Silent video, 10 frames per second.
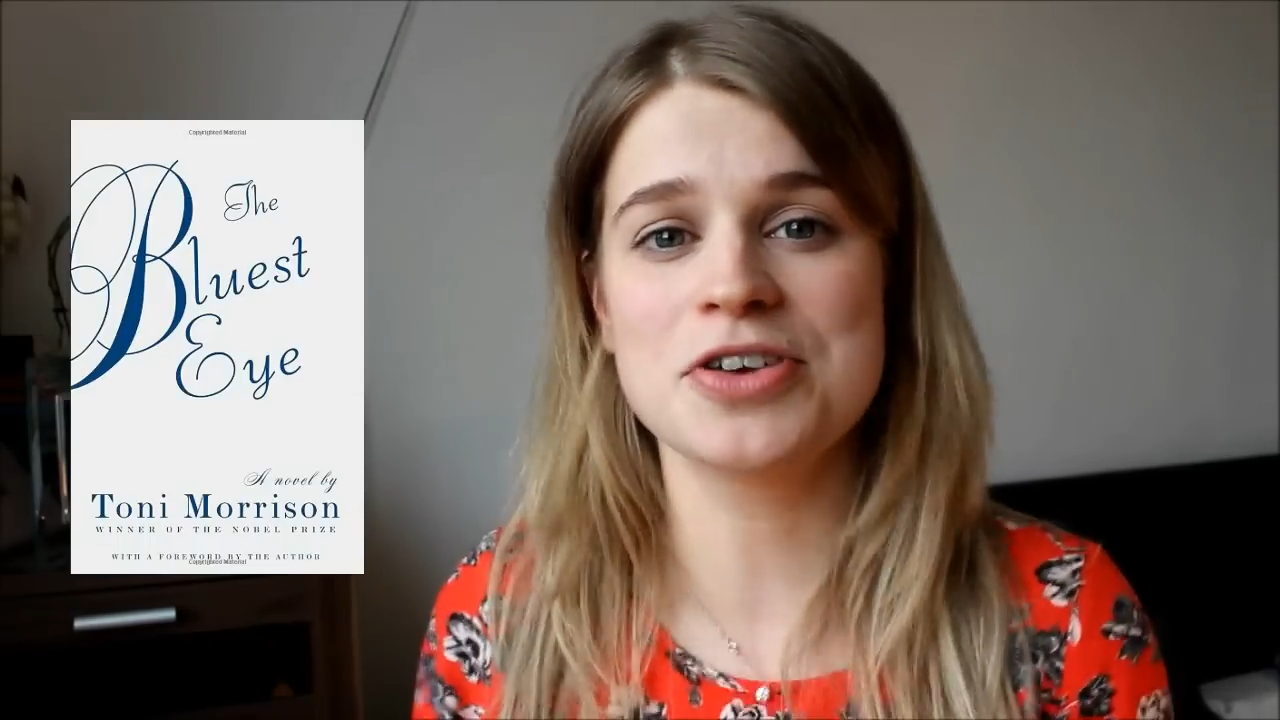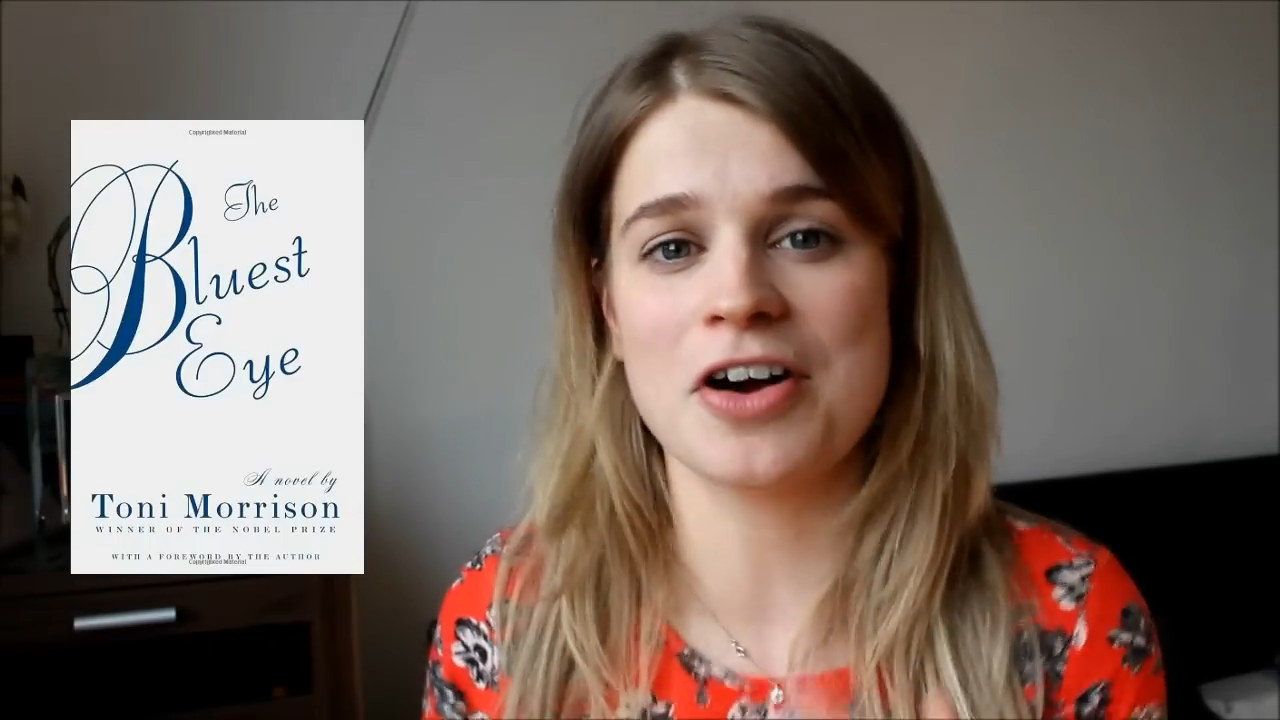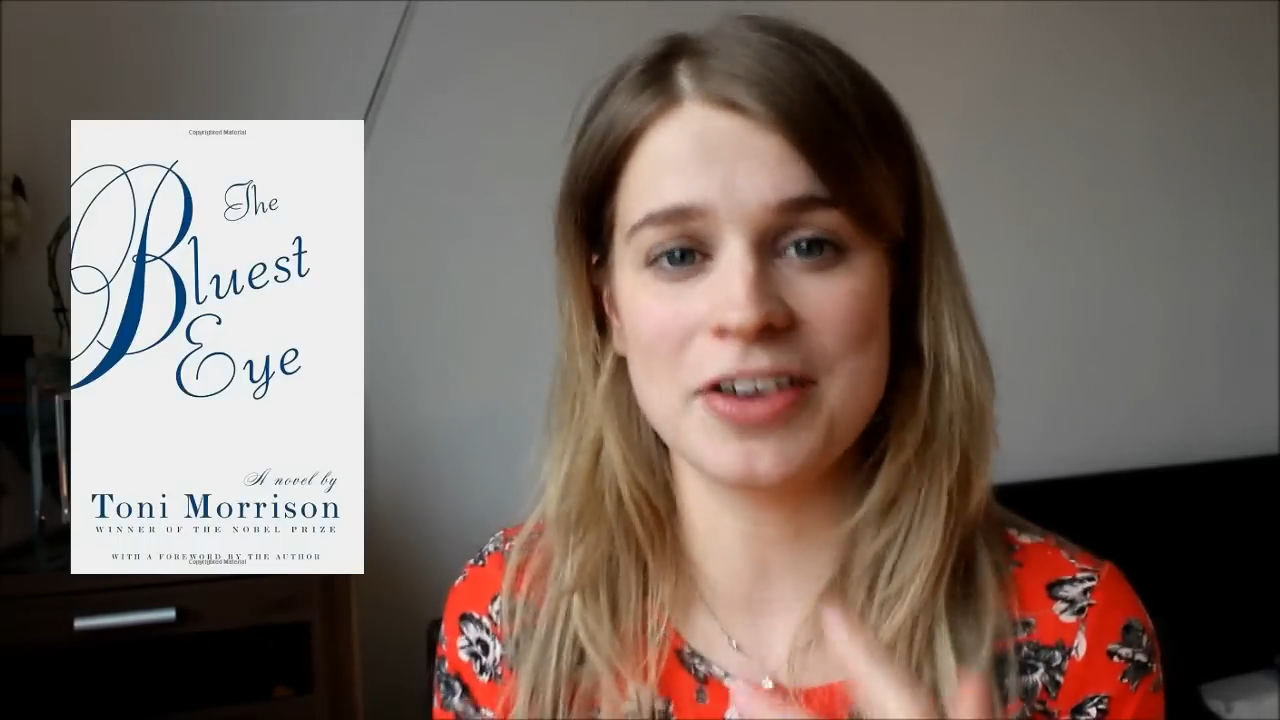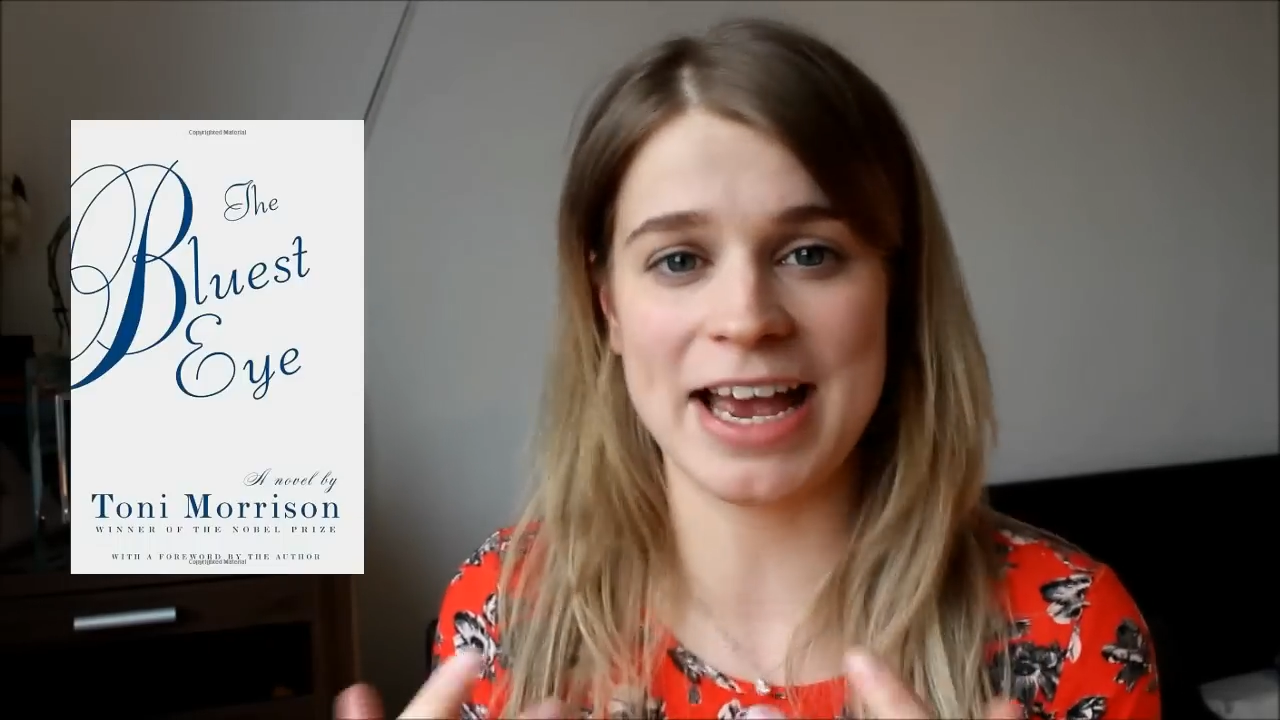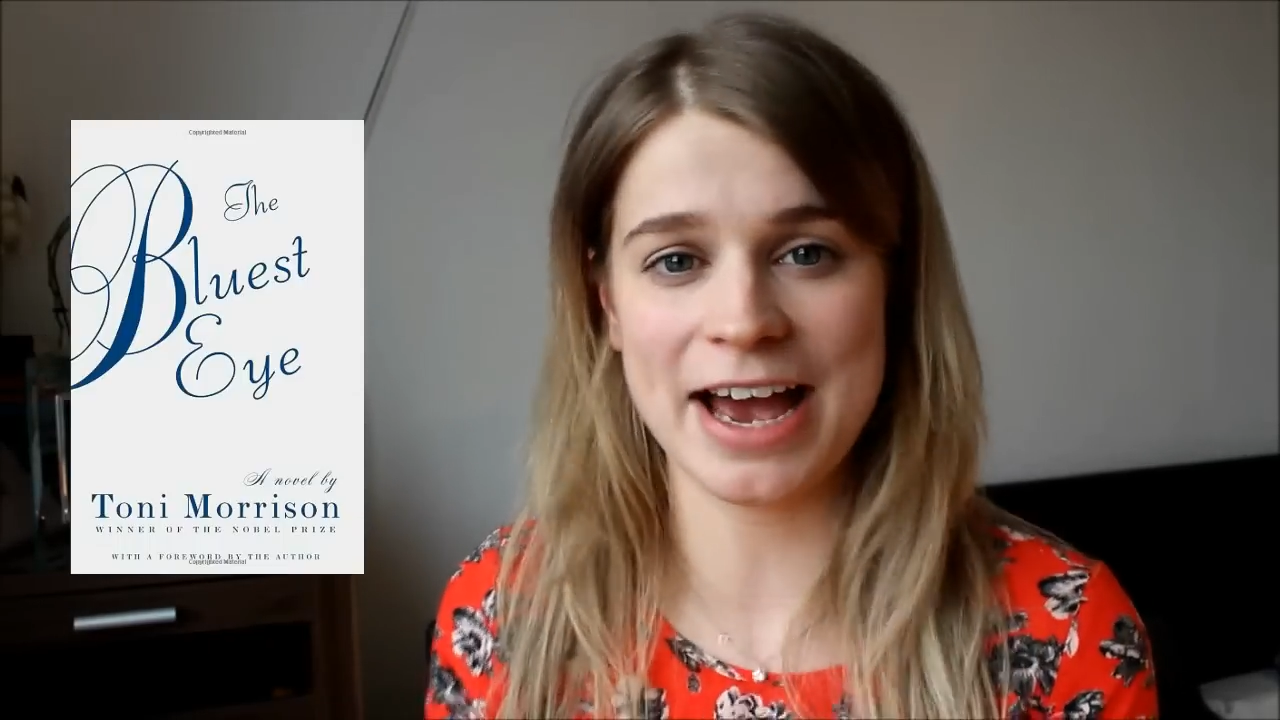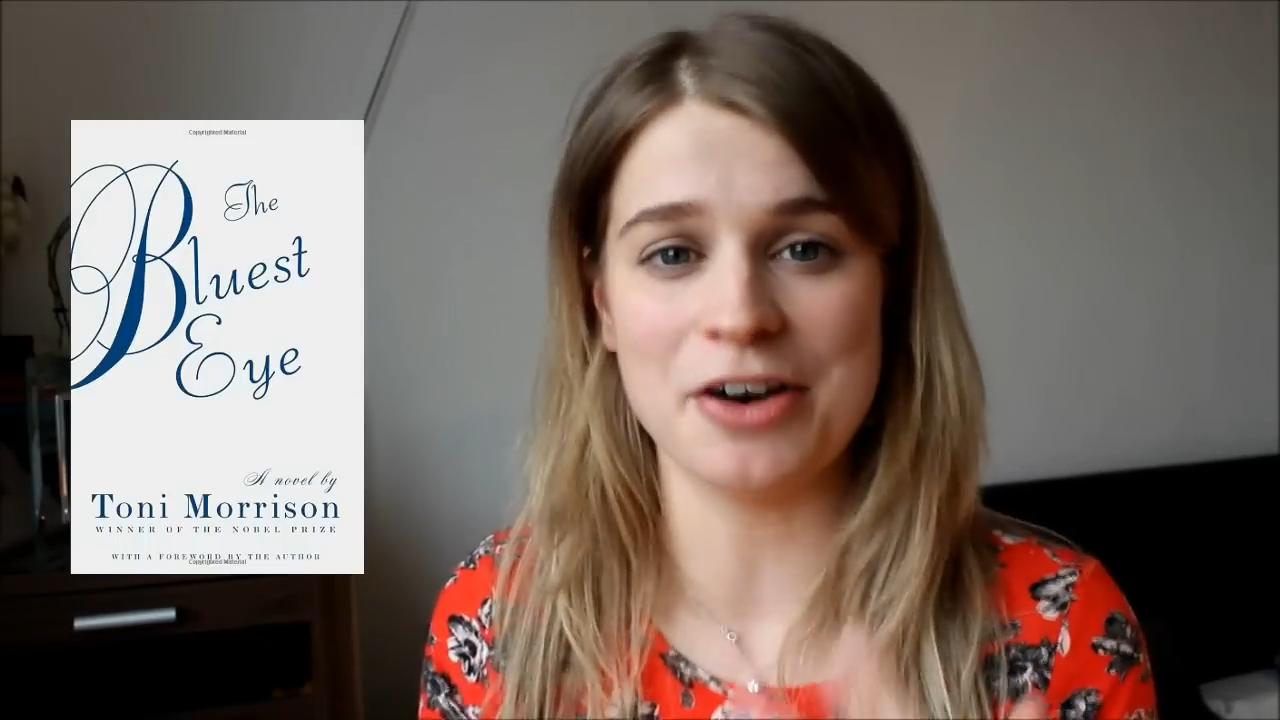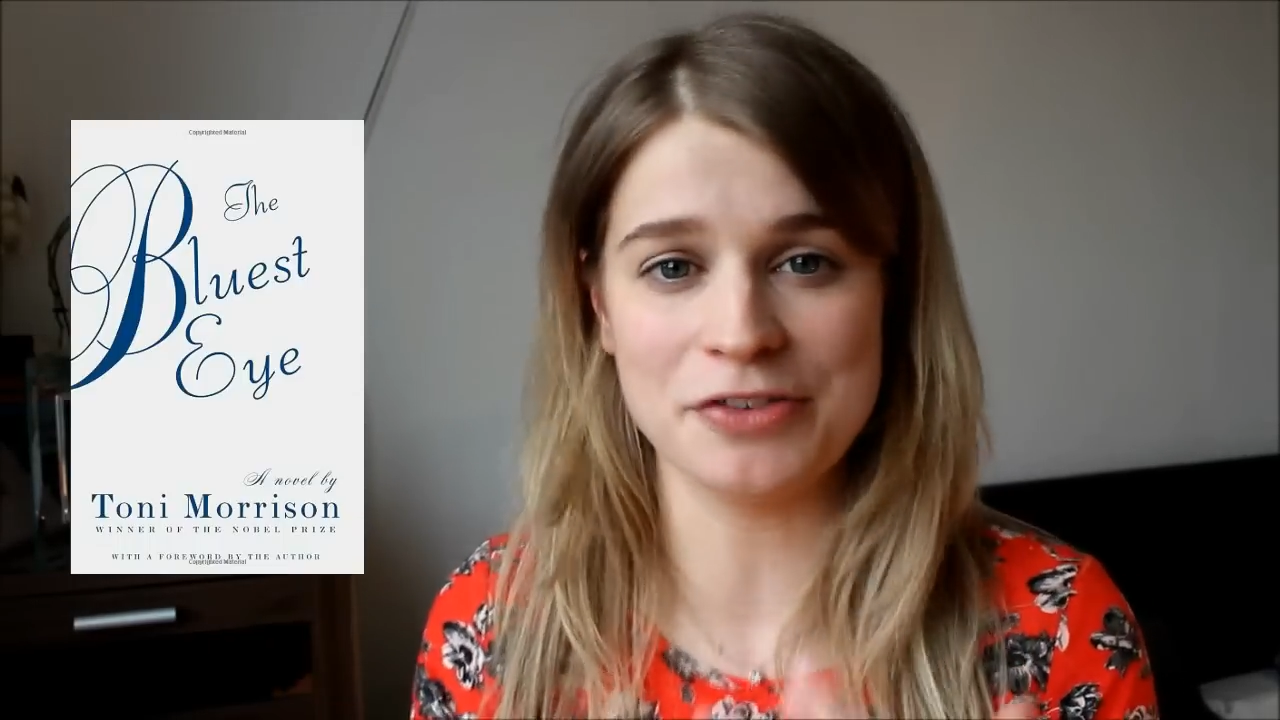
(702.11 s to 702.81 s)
can't get out